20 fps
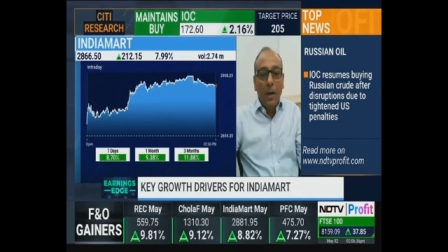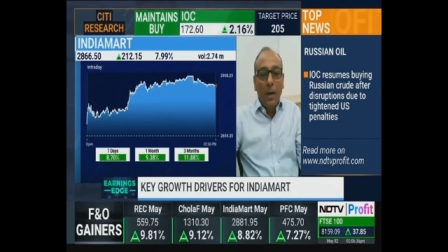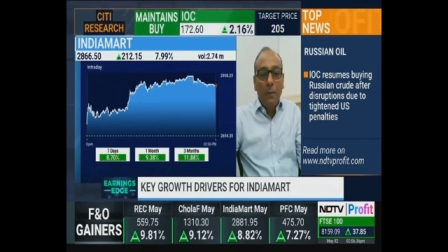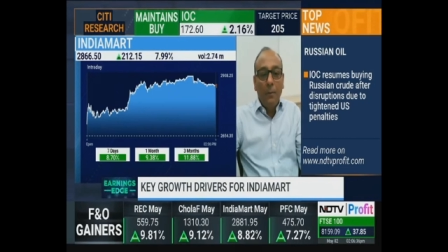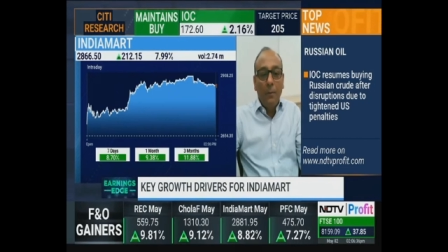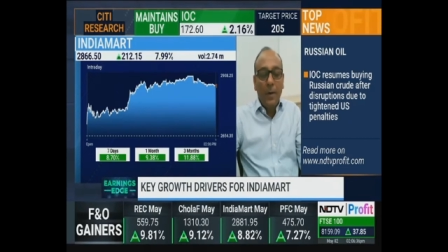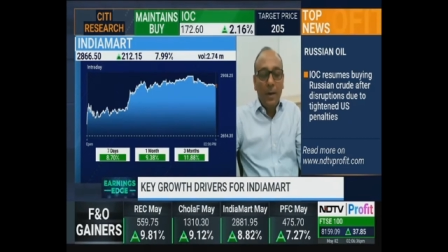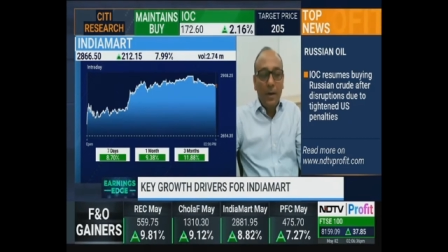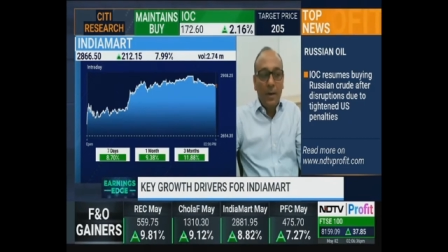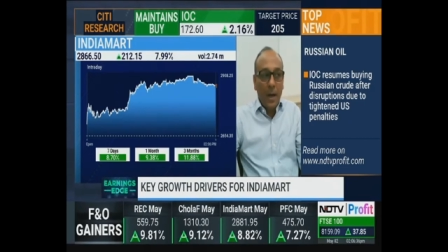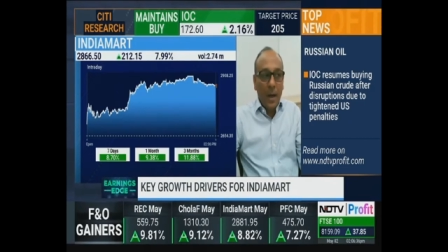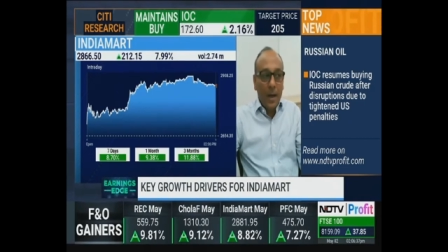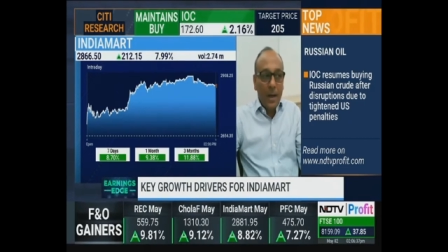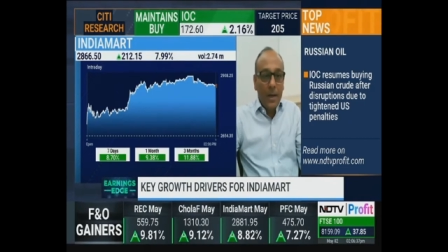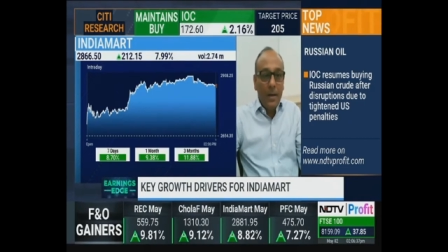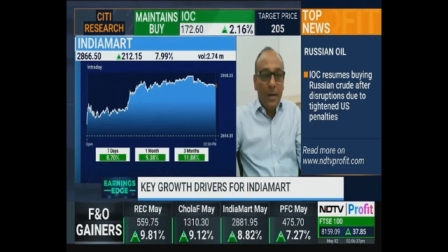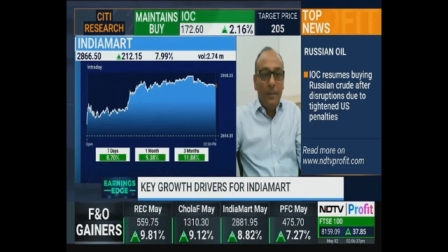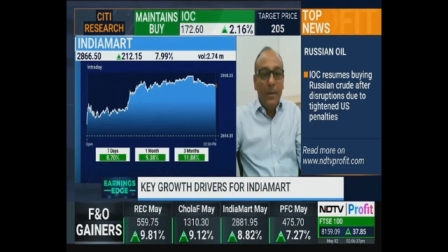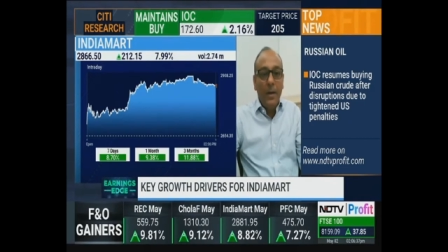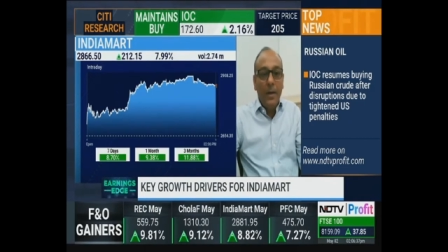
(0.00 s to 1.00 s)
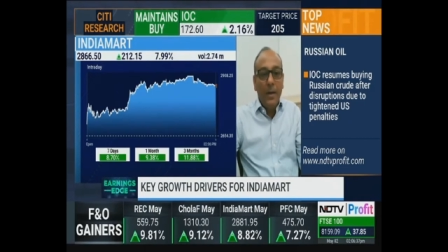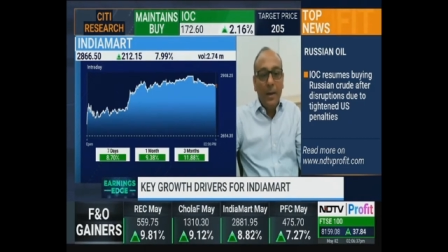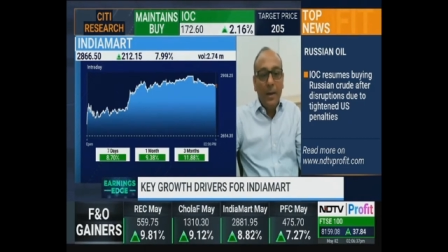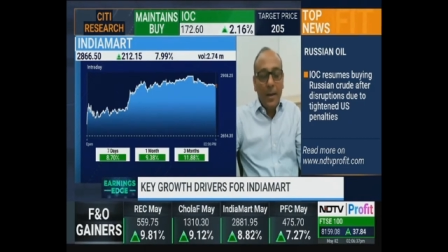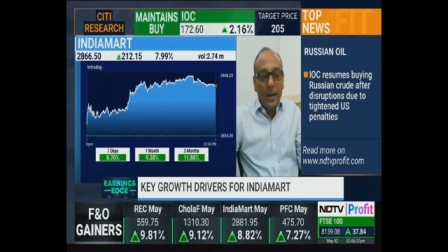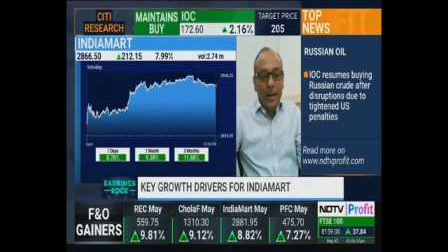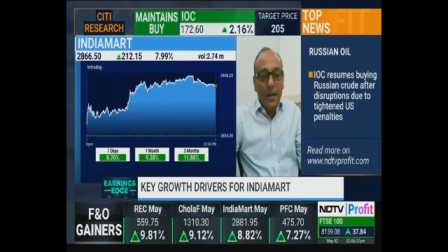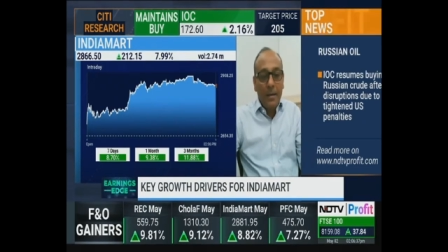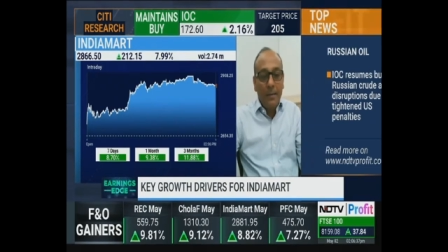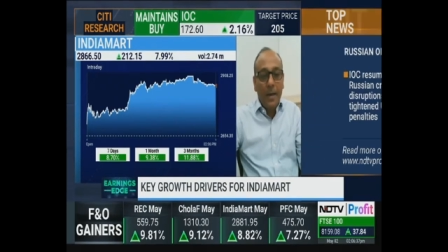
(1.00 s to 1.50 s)
uh, we try and
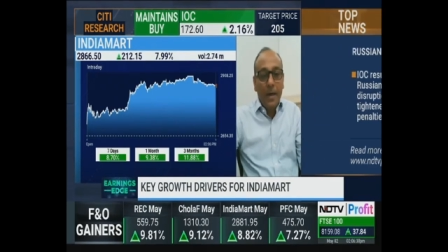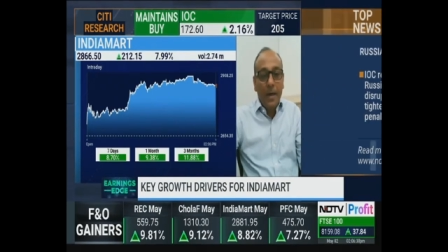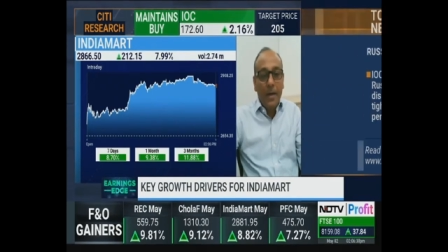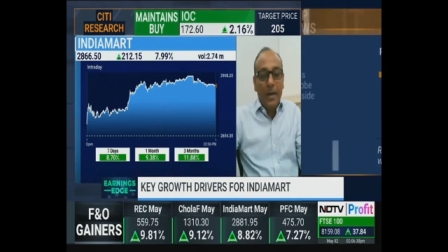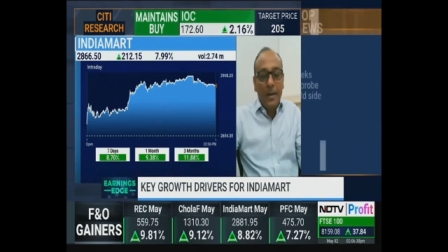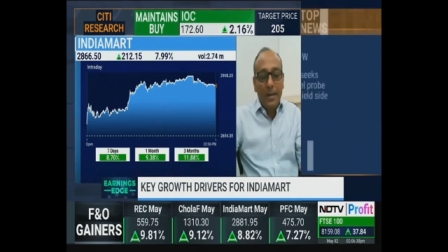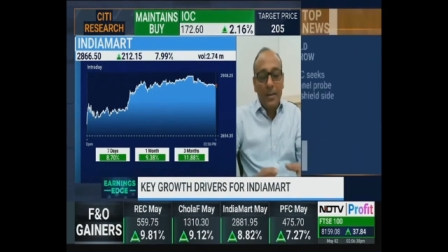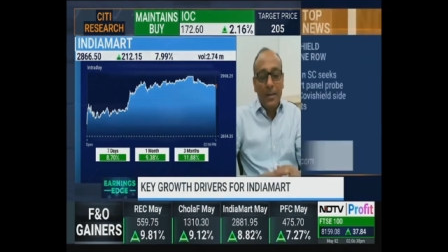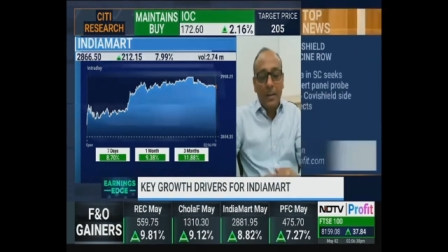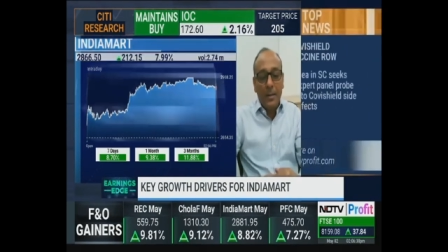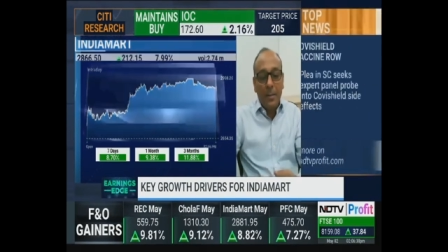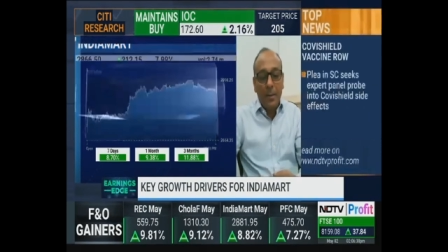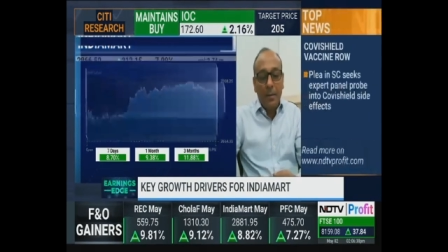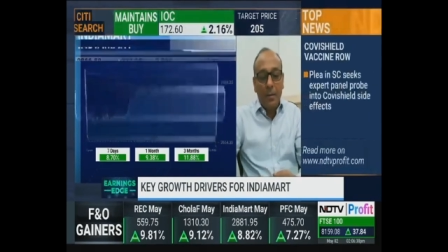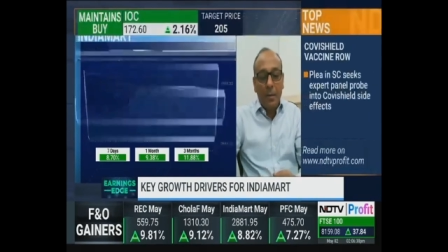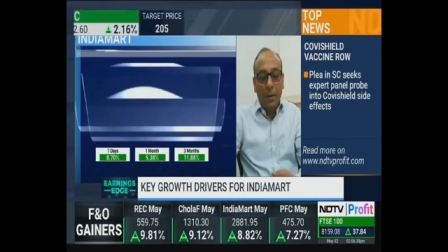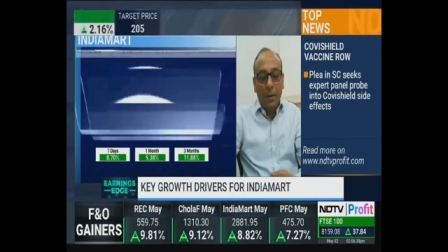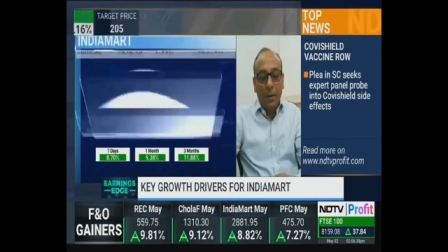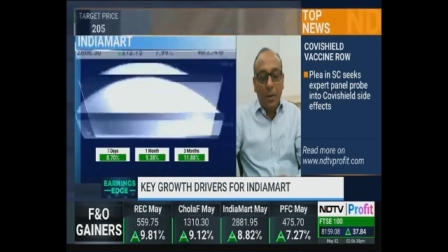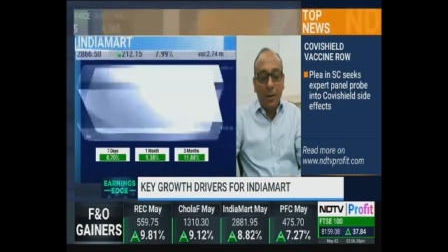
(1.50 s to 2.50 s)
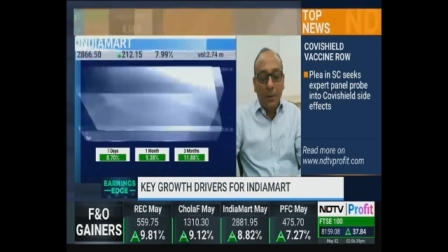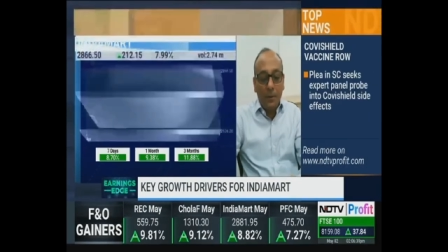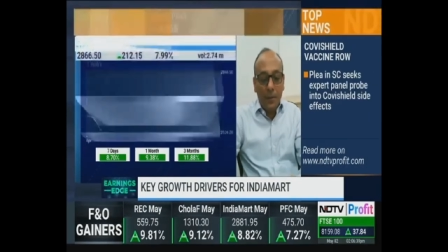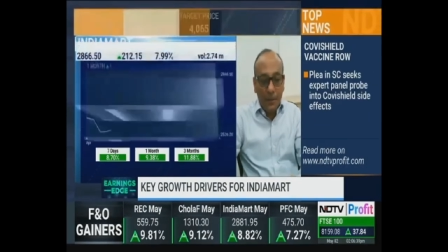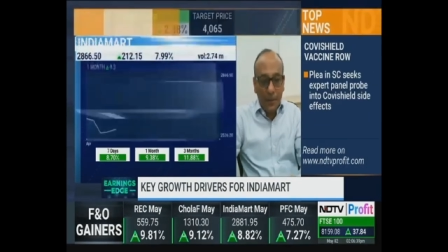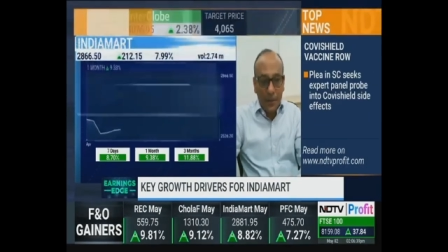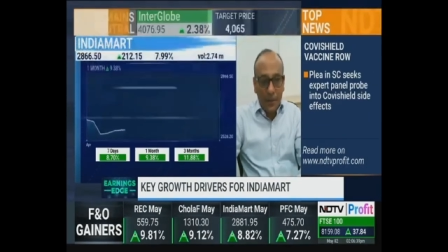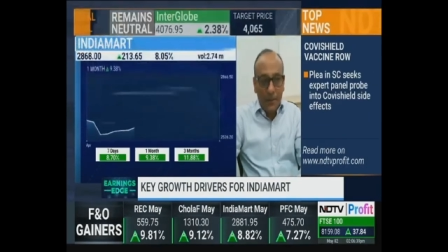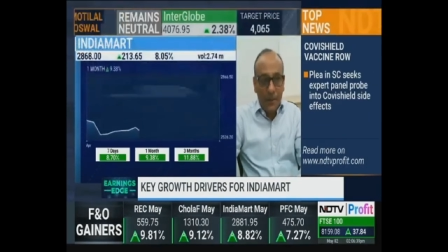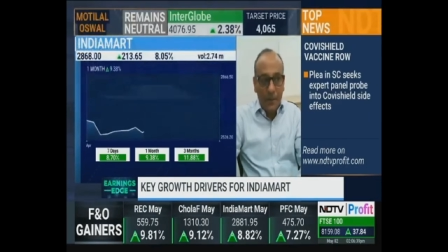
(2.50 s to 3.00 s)
maintain a balance about uh,
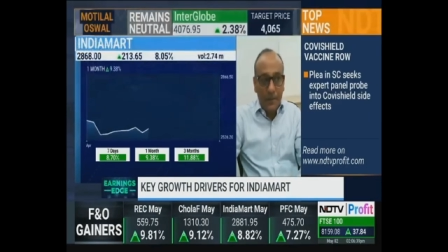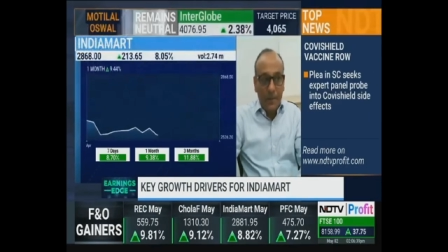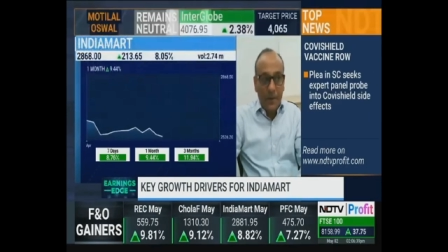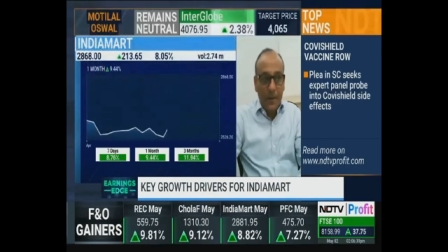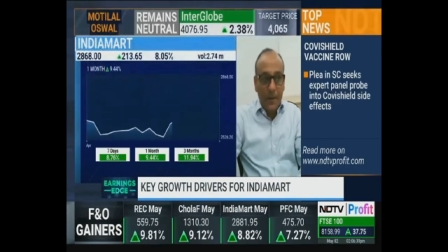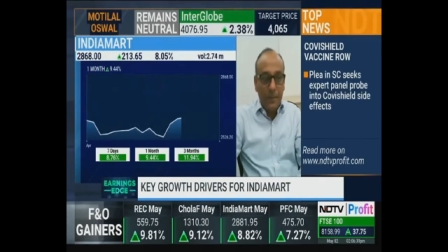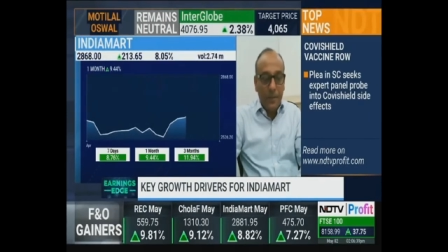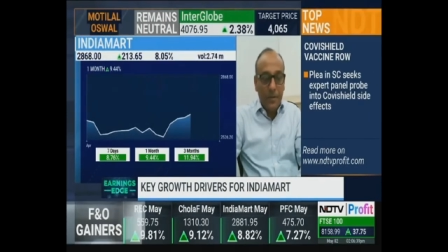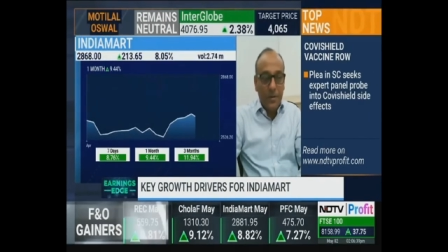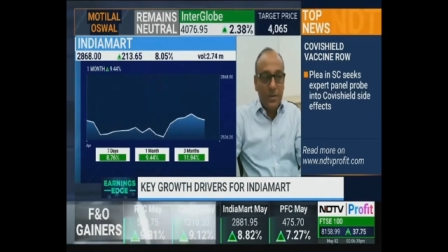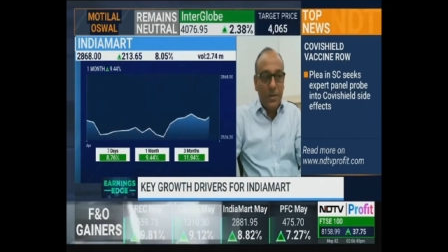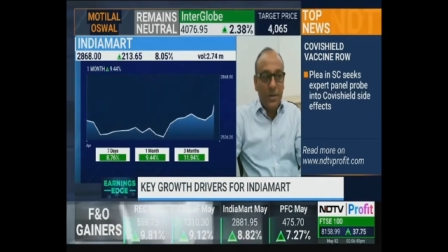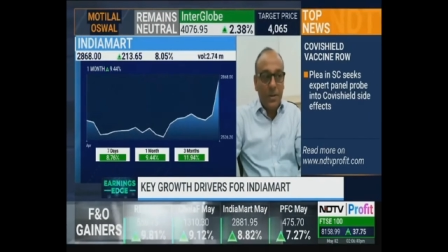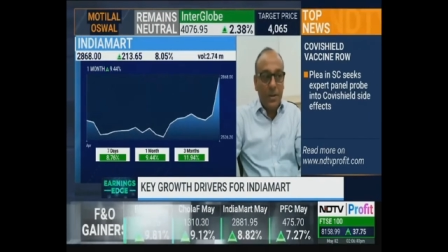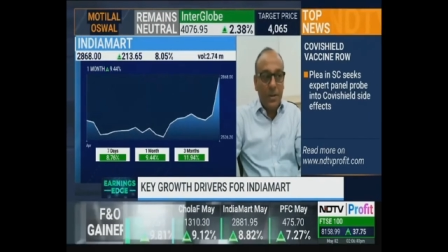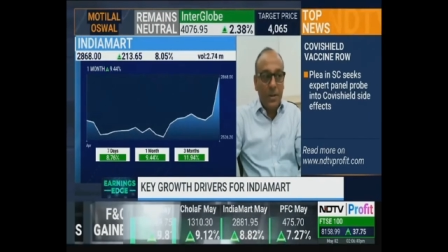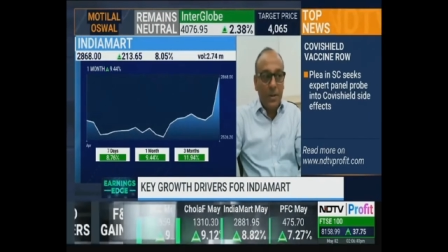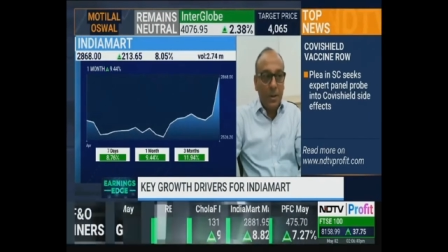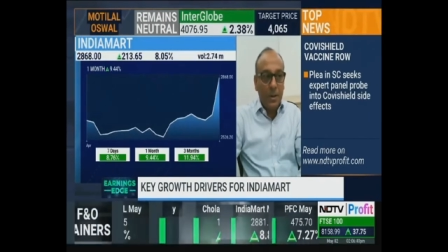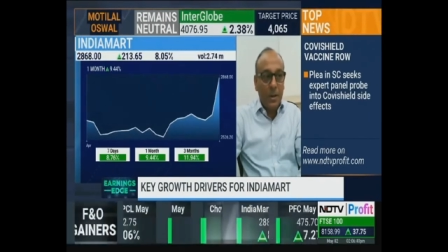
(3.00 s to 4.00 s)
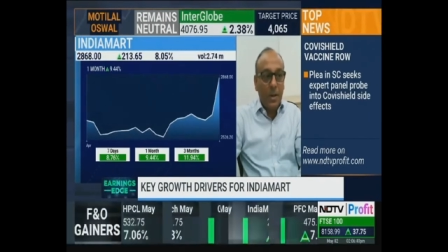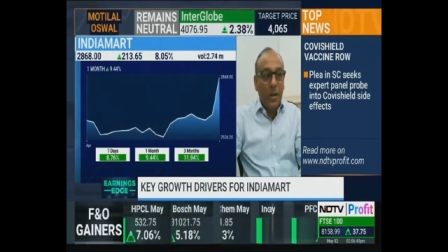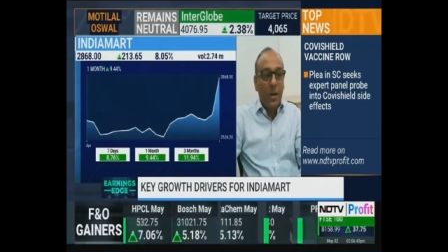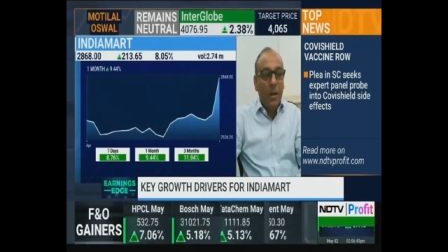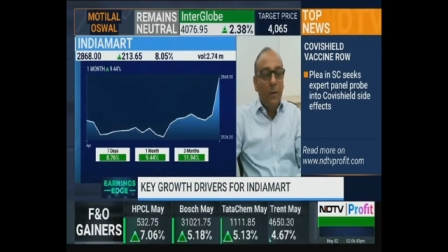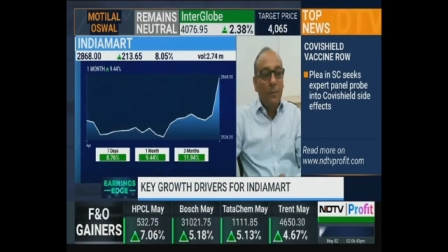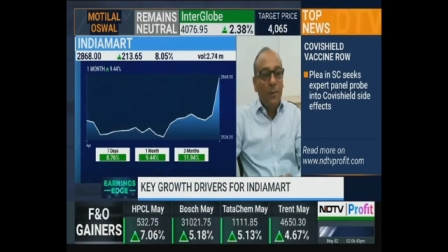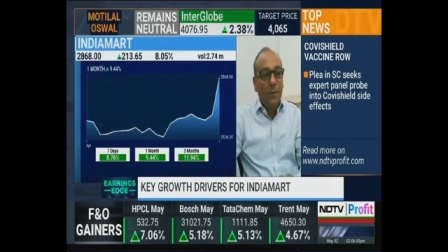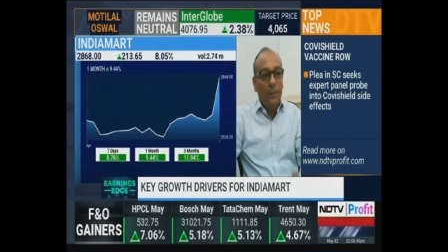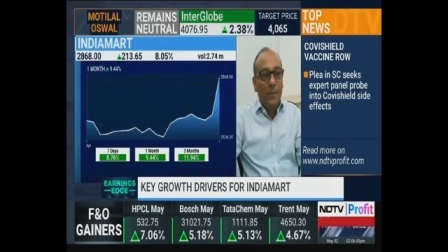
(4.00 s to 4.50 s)
50 50 percent uh,